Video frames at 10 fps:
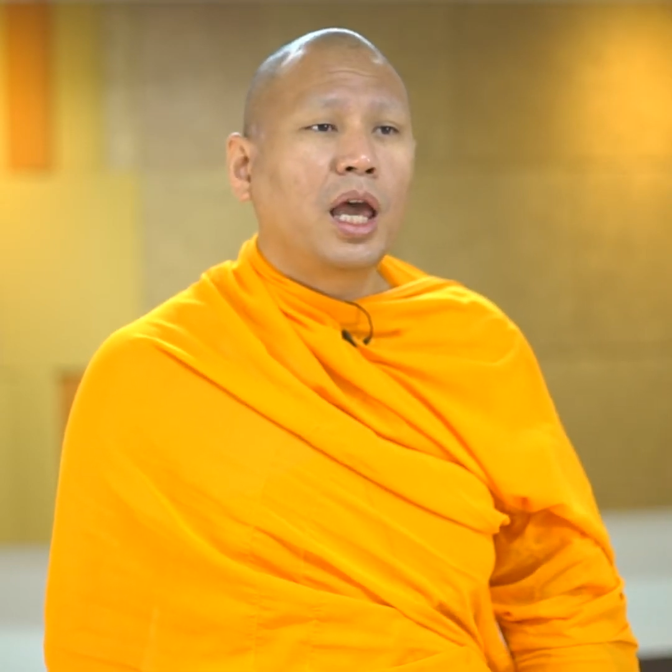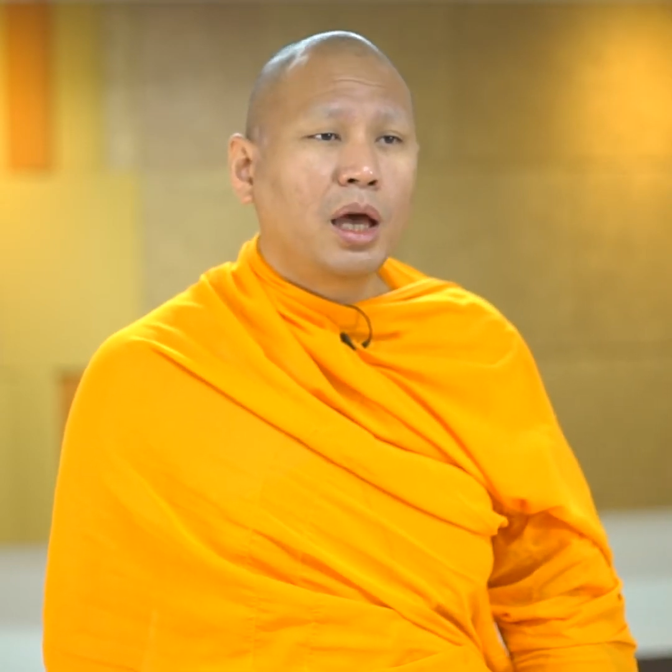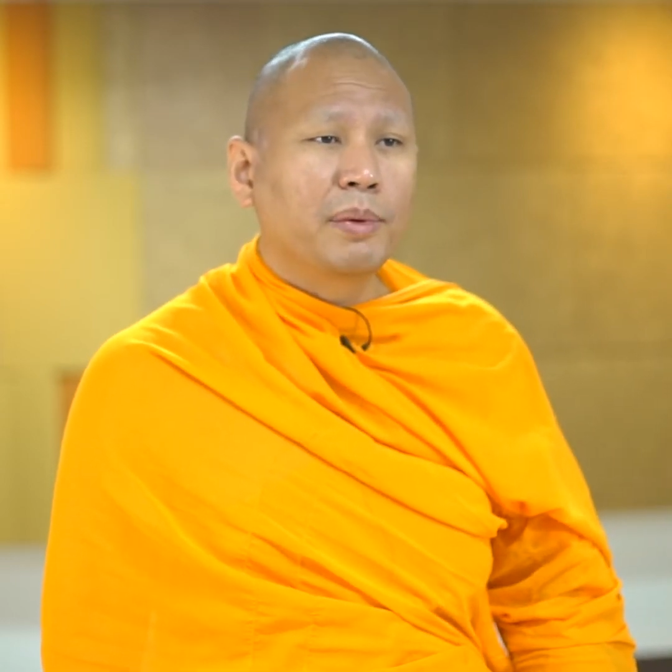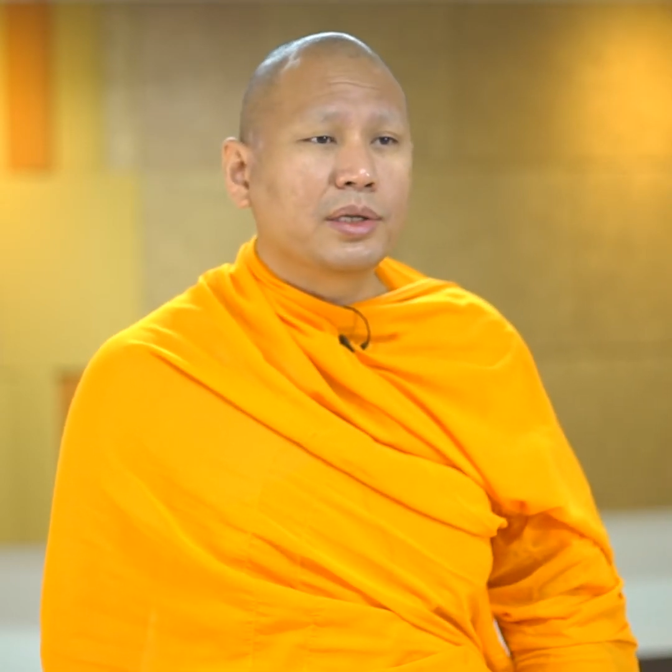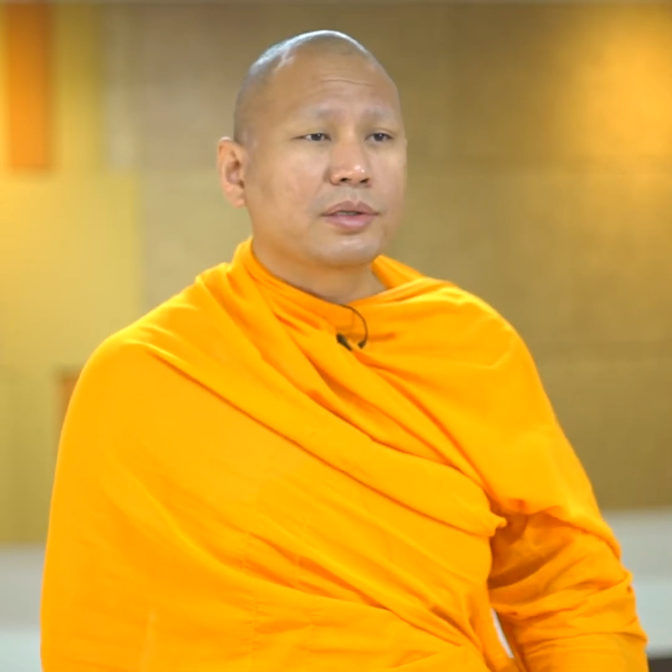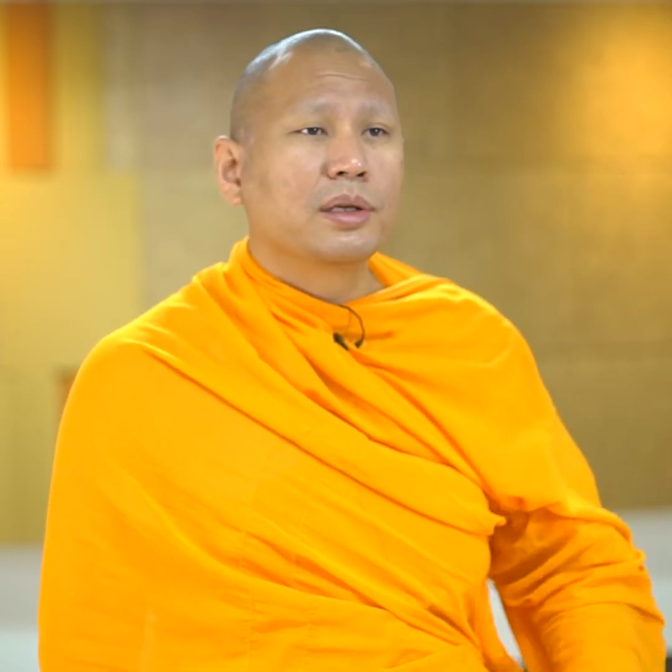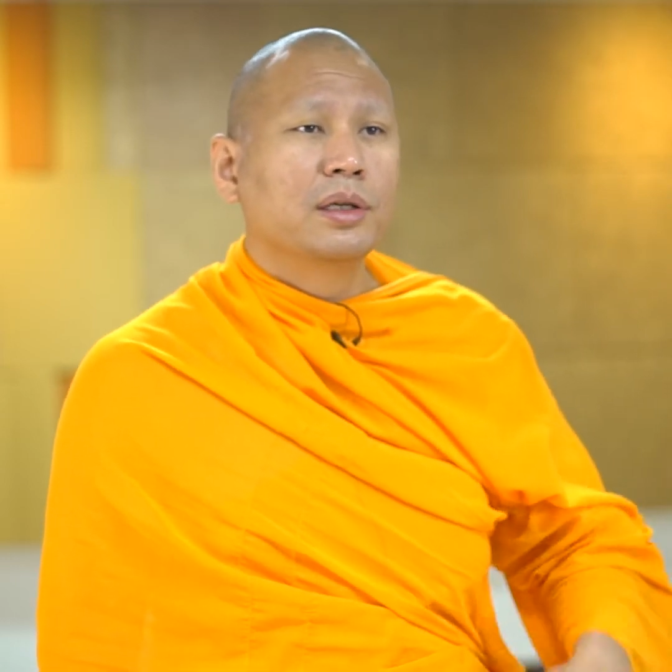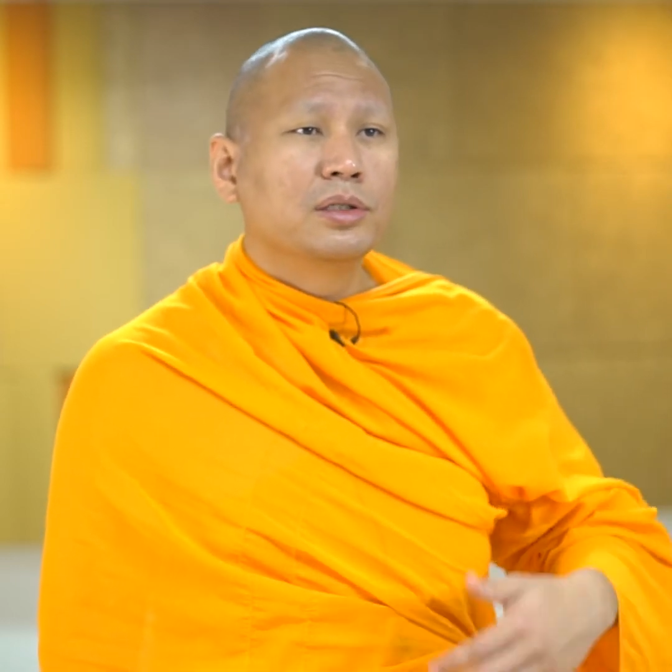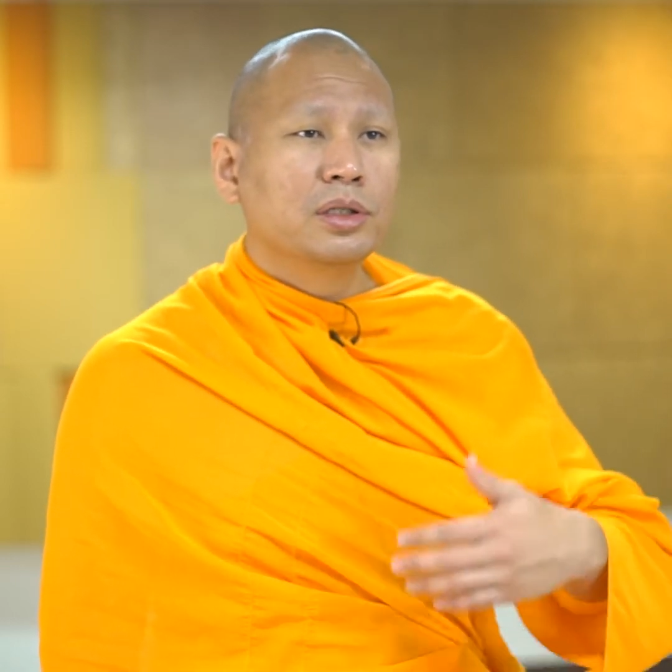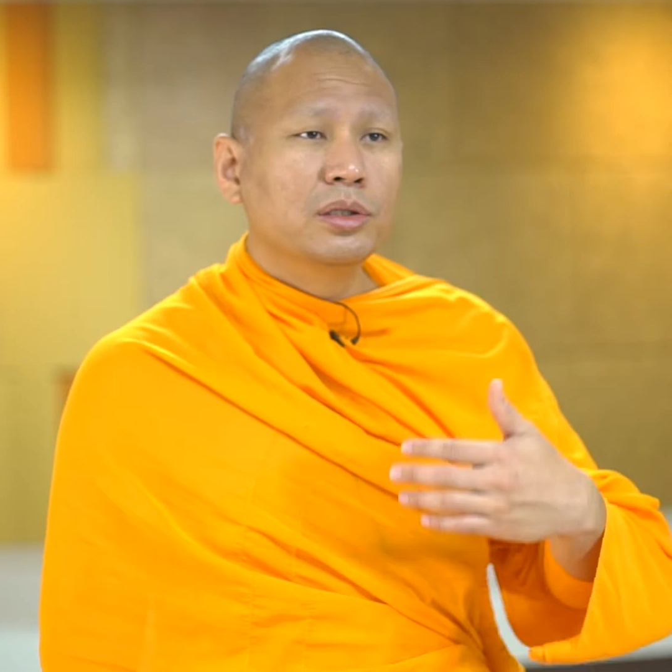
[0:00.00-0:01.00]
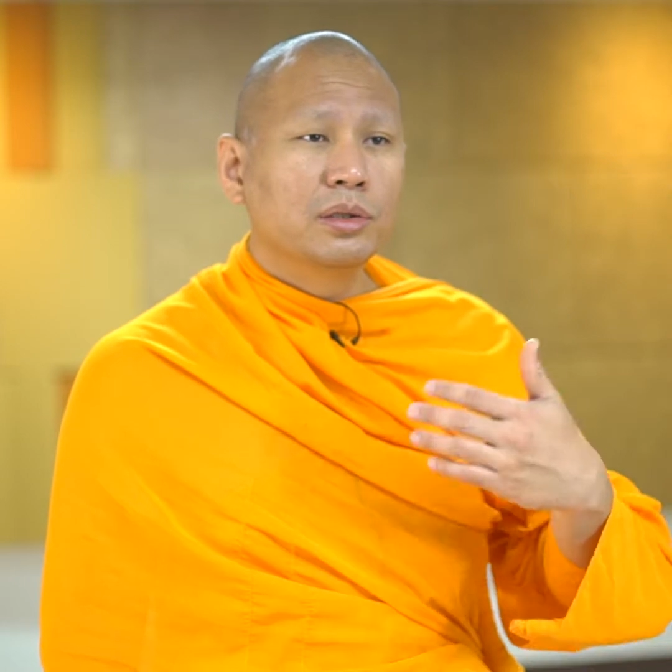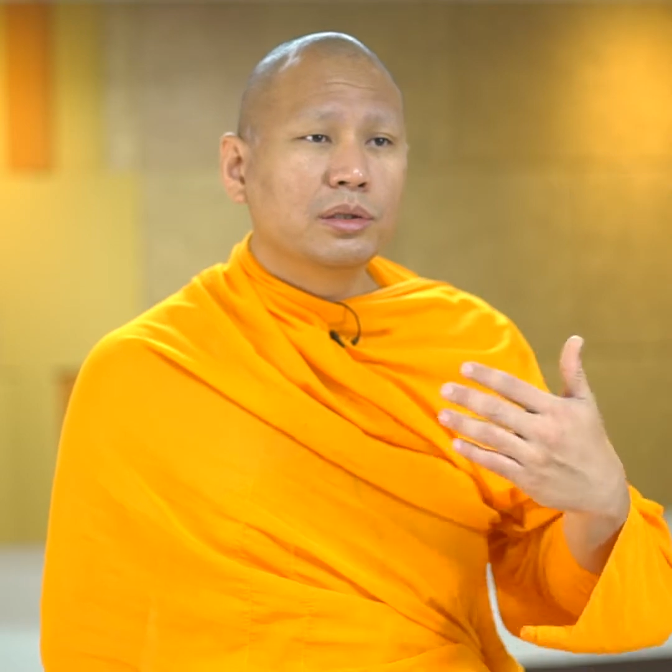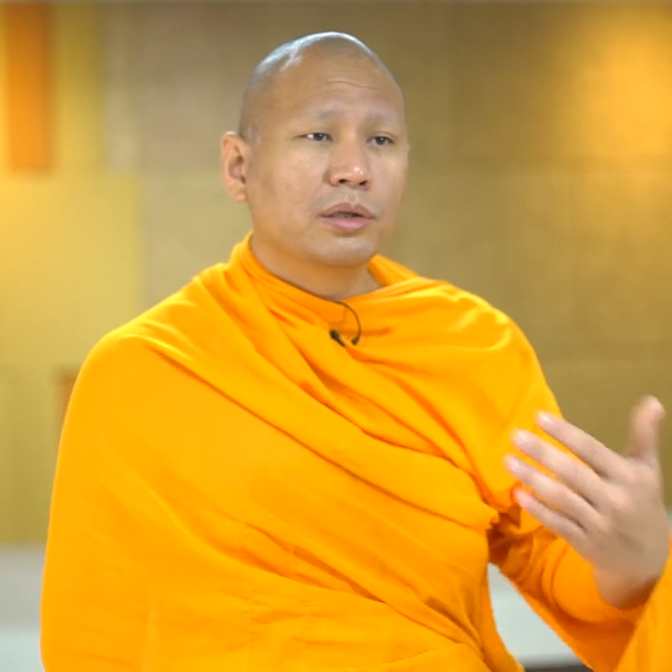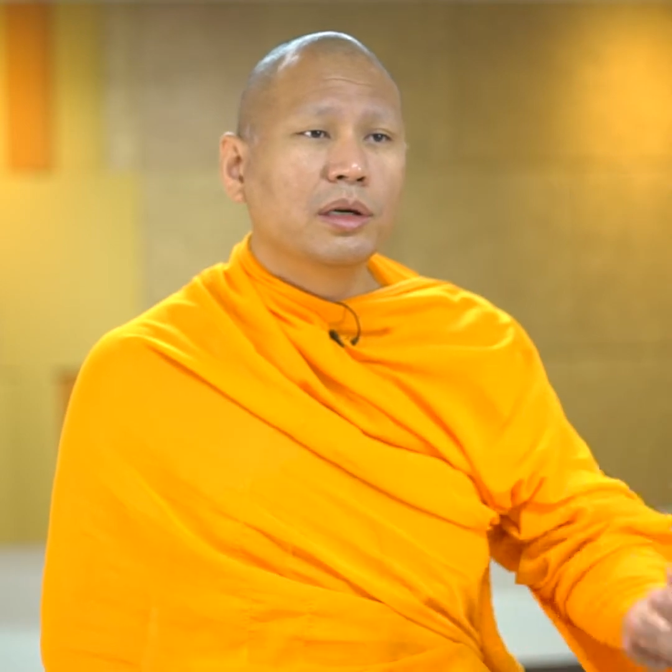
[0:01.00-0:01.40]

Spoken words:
help us to